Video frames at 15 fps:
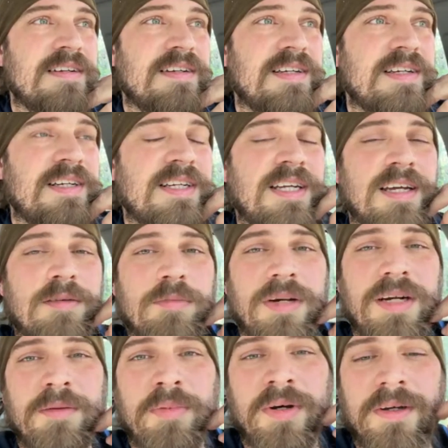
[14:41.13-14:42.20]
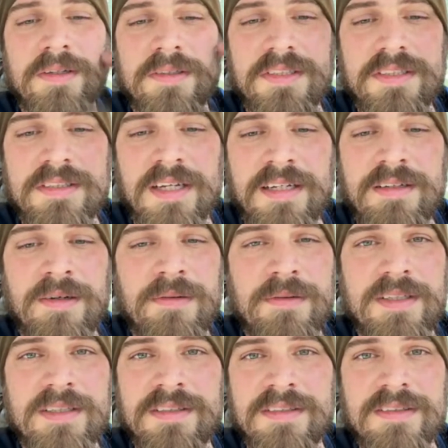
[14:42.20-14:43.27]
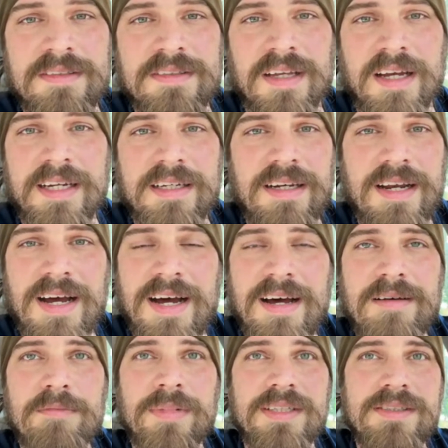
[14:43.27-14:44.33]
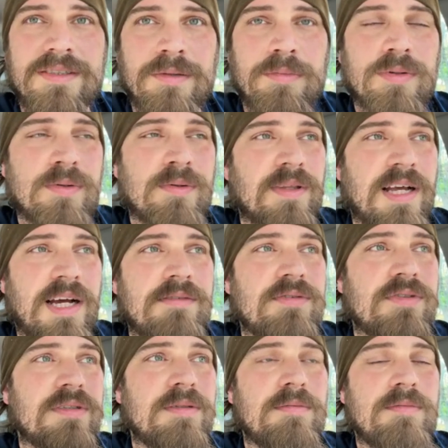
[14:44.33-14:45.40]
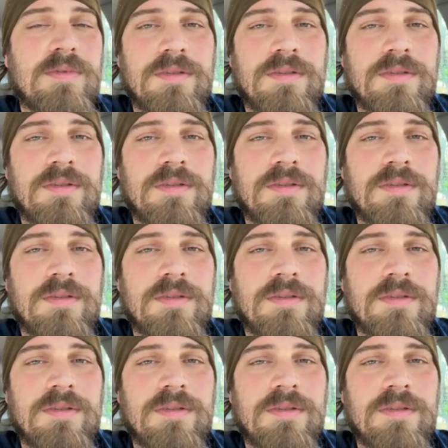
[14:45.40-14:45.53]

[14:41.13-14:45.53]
And again, my apologies. I know this is like not my typical live stream.